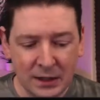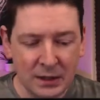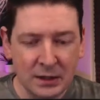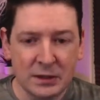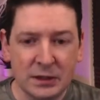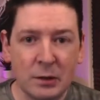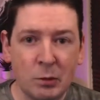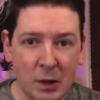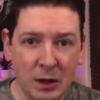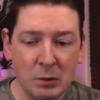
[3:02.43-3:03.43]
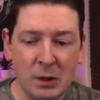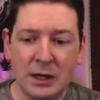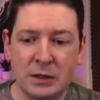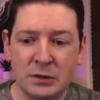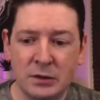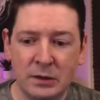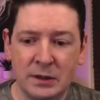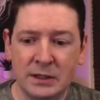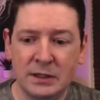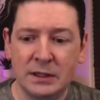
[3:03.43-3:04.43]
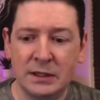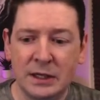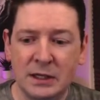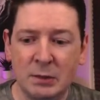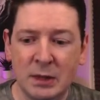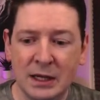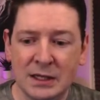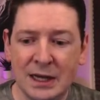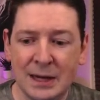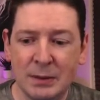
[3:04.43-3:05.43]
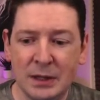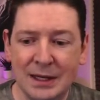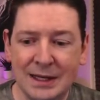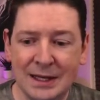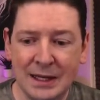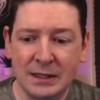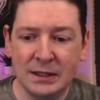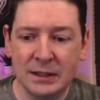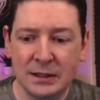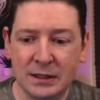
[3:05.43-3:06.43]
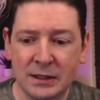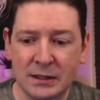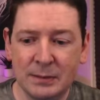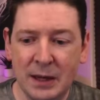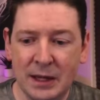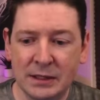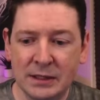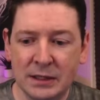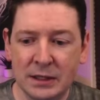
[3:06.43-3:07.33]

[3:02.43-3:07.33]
So one way to do this is we can type git space